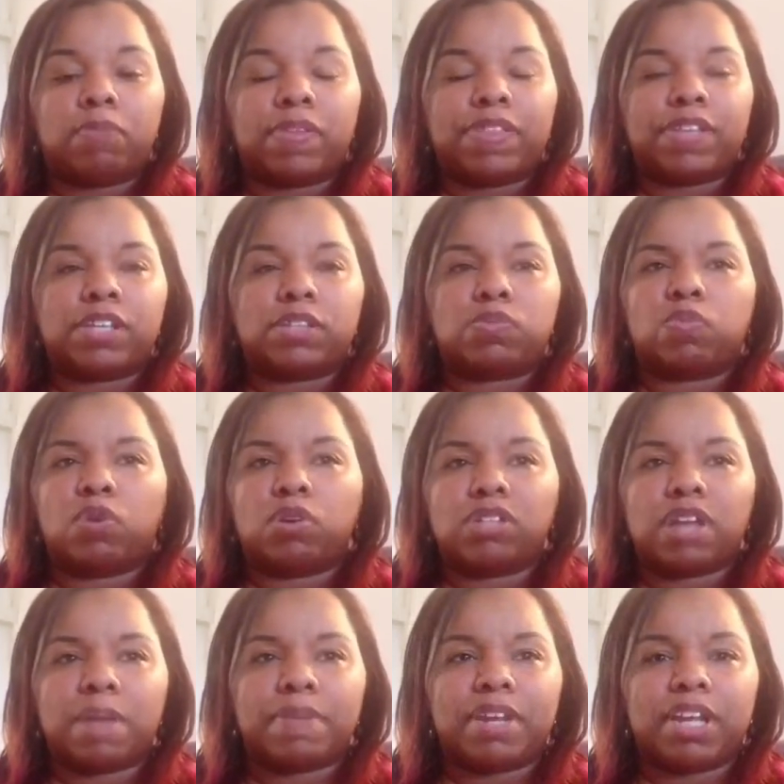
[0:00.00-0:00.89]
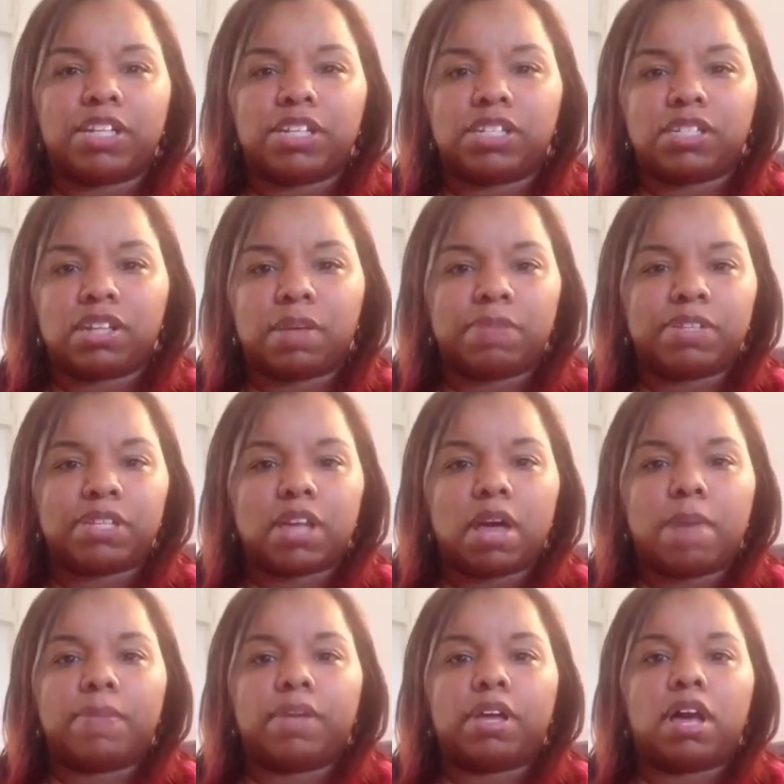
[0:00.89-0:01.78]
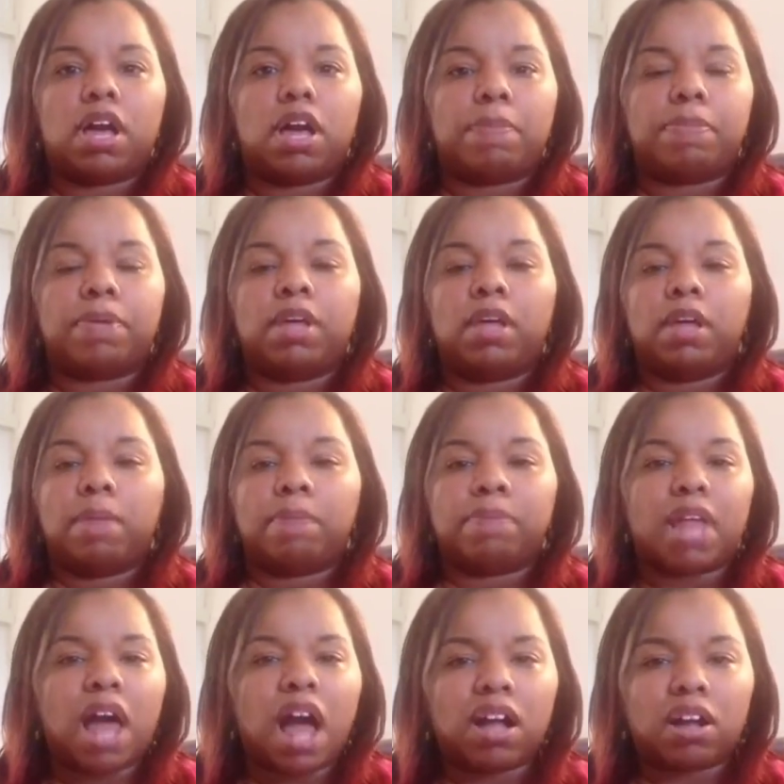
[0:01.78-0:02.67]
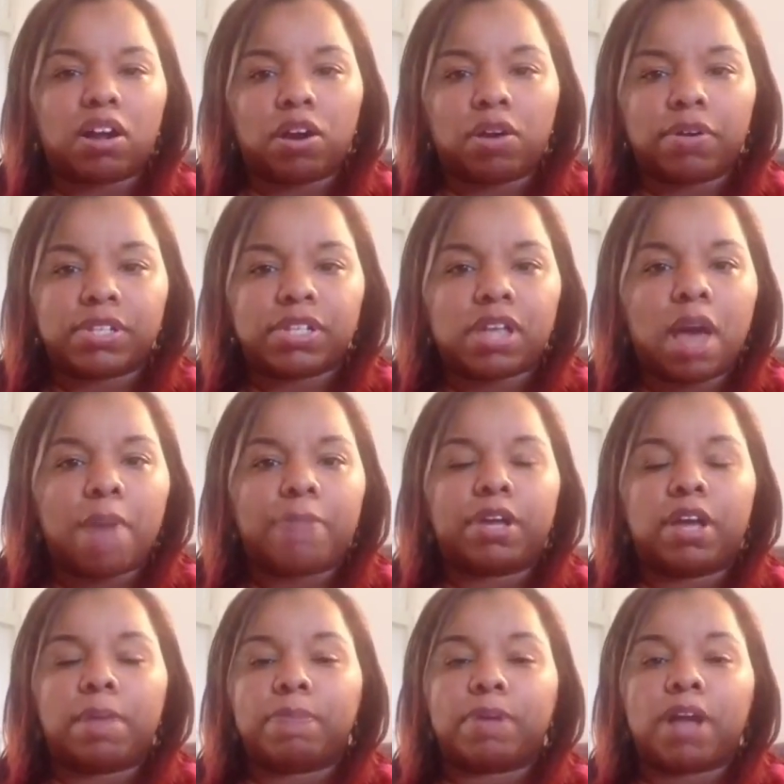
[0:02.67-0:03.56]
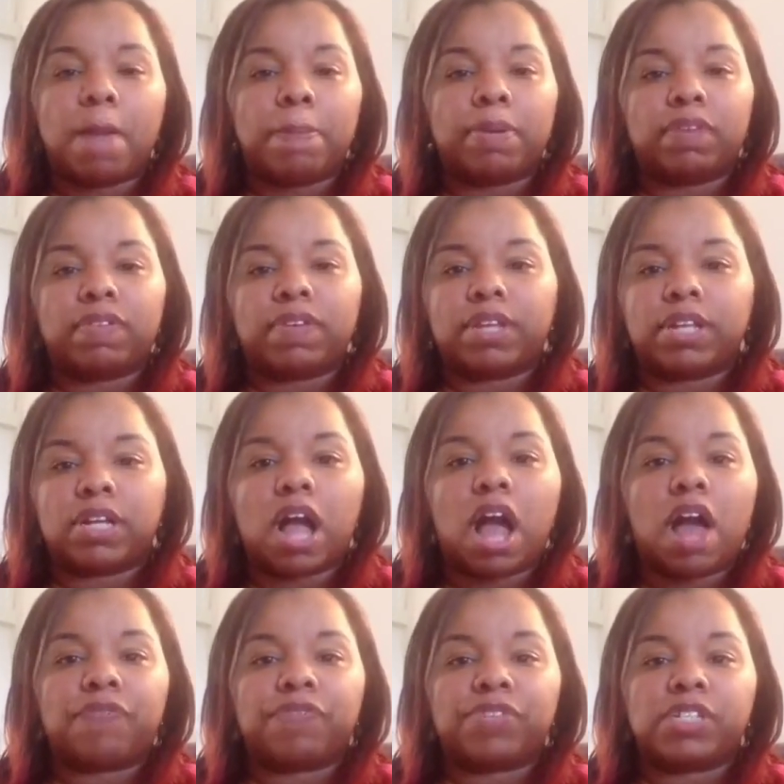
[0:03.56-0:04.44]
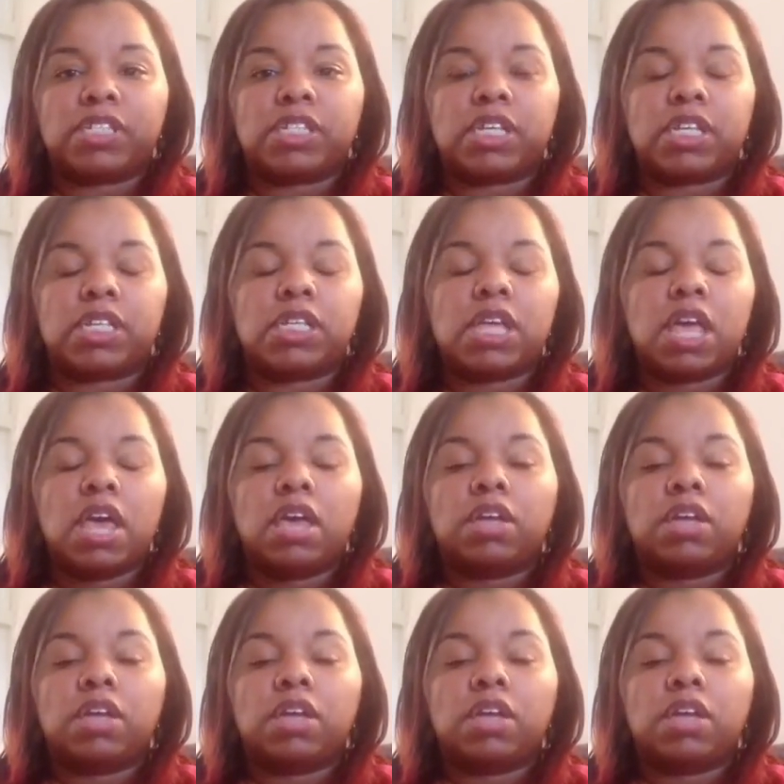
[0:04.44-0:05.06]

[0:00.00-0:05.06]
think it's World Domination Summit's coming up, Blog Her is coming up, a couple of other conferences,